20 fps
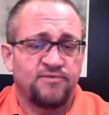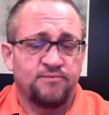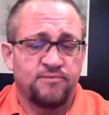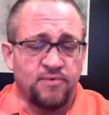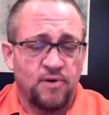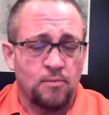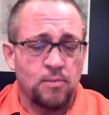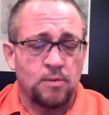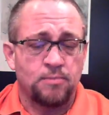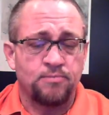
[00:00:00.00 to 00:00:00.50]

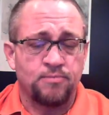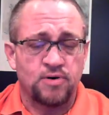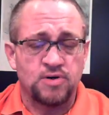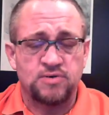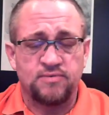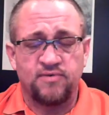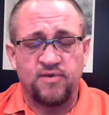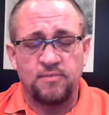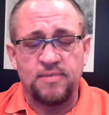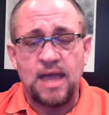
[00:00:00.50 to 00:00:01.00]
from
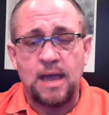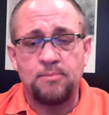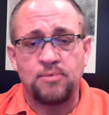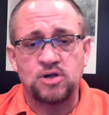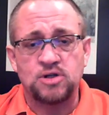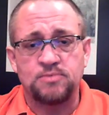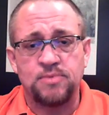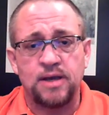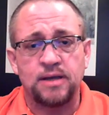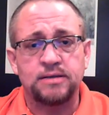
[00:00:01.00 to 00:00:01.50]
that
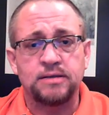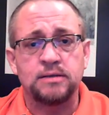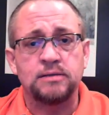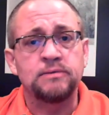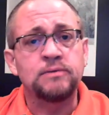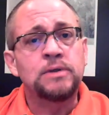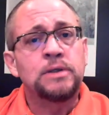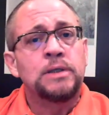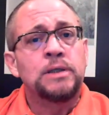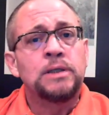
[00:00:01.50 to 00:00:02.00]

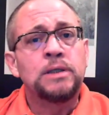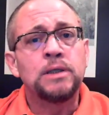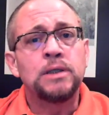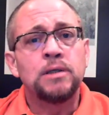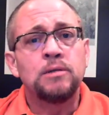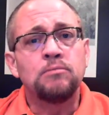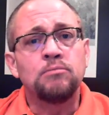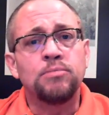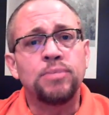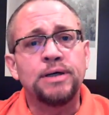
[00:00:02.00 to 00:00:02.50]
perspective,
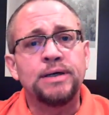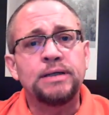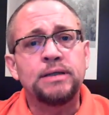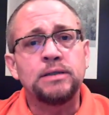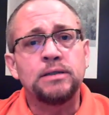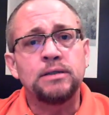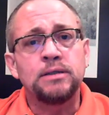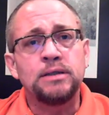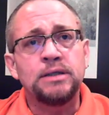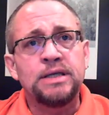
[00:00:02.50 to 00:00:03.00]

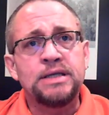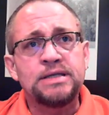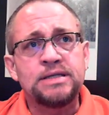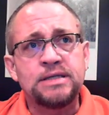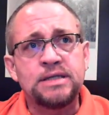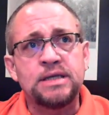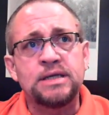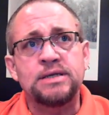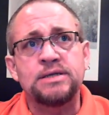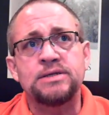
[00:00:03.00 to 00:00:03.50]
but it
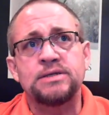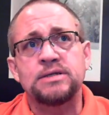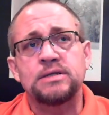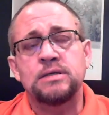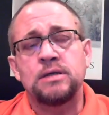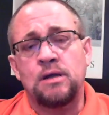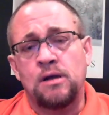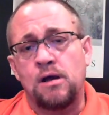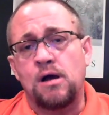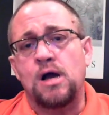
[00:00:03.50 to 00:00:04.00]
does
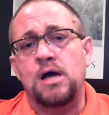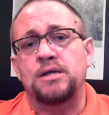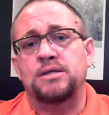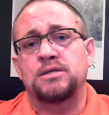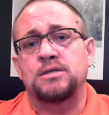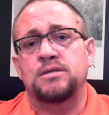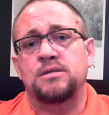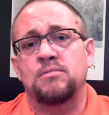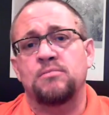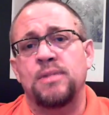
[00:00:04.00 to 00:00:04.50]

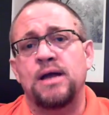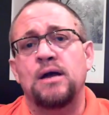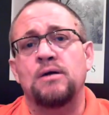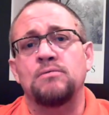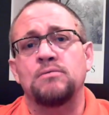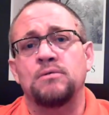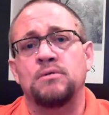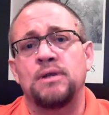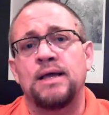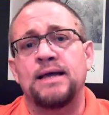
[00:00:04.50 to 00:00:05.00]
cost
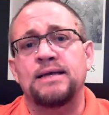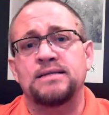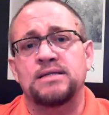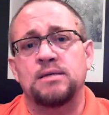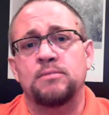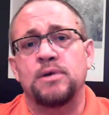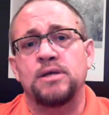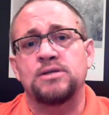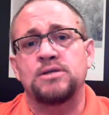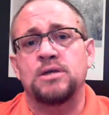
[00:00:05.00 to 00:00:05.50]
about, last
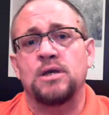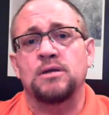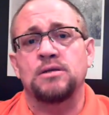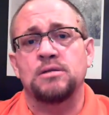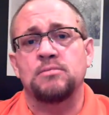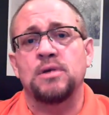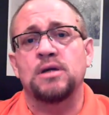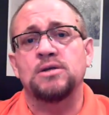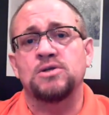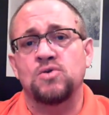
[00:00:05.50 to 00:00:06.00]
time I checked,
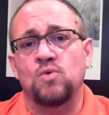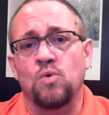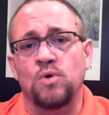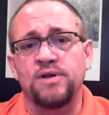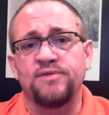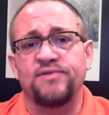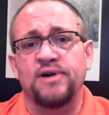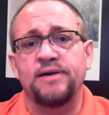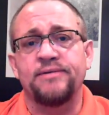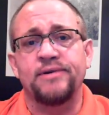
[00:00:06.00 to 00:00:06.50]
about
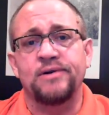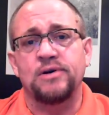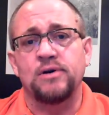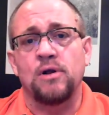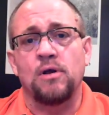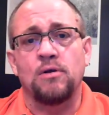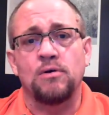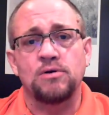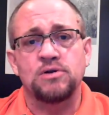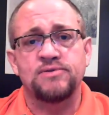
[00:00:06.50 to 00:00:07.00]

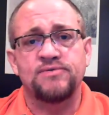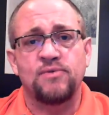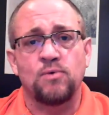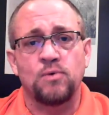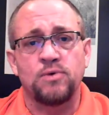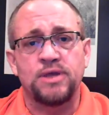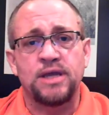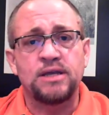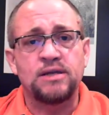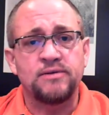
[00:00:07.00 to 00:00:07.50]
$2,500
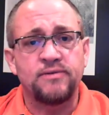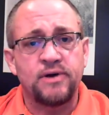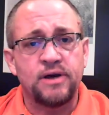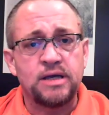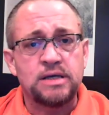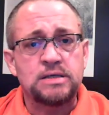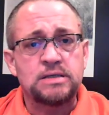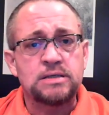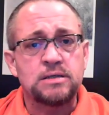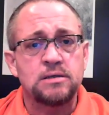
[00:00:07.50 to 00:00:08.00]
for that
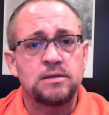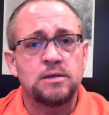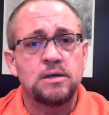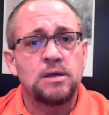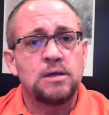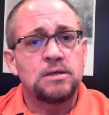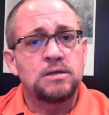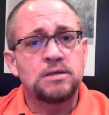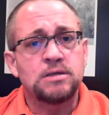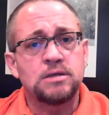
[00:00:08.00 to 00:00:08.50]
device.
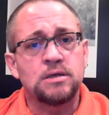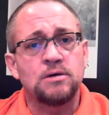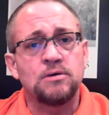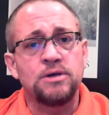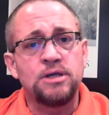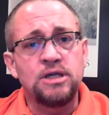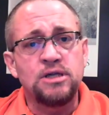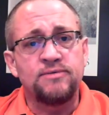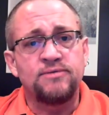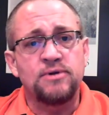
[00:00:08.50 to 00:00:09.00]

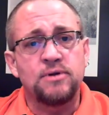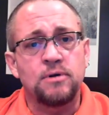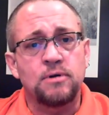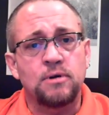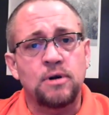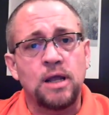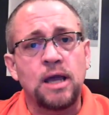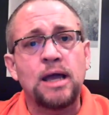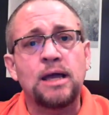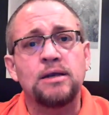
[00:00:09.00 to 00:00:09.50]
So if you're
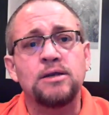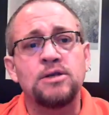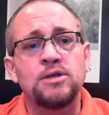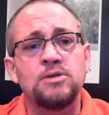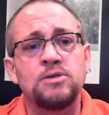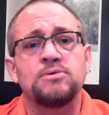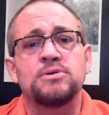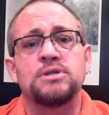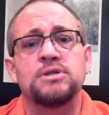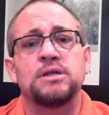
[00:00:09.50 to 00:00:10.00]
not
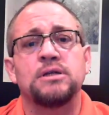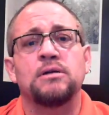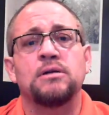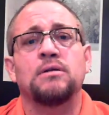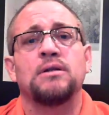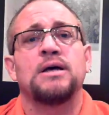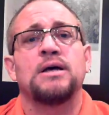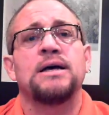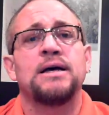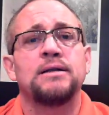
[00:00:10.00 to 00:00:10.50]
using it a
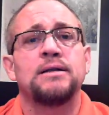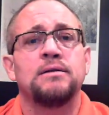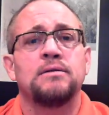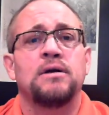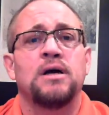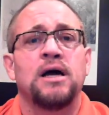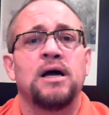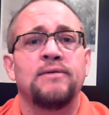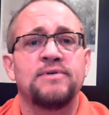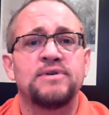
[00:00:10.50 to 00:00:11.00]
lot,
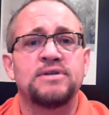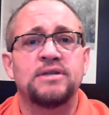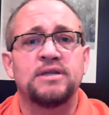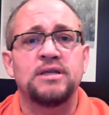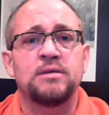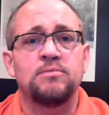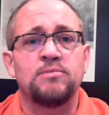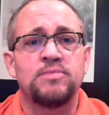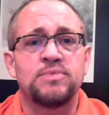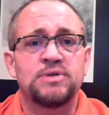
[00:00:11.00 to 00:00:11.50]
obviously
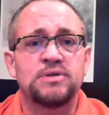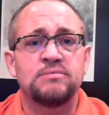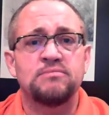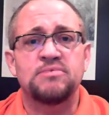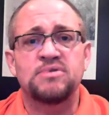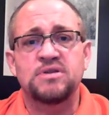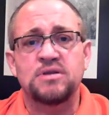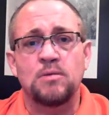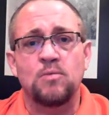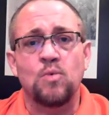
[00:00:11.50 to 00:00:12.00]
it's
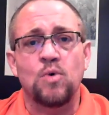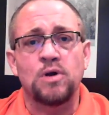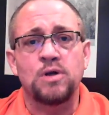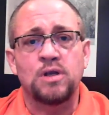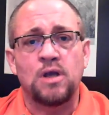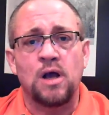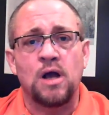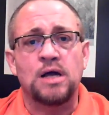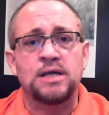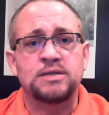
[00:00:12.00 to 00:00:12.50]
somewhat
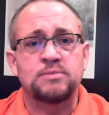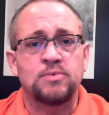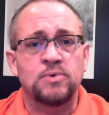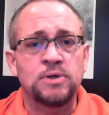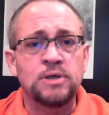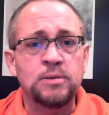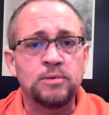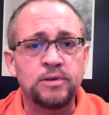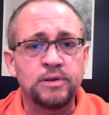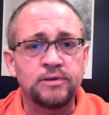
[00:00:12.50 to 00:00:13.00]
cost
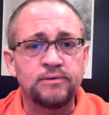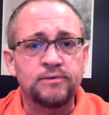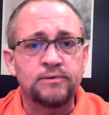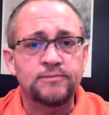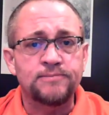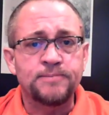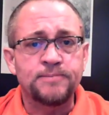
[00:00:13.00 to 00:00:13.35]
prohibitive.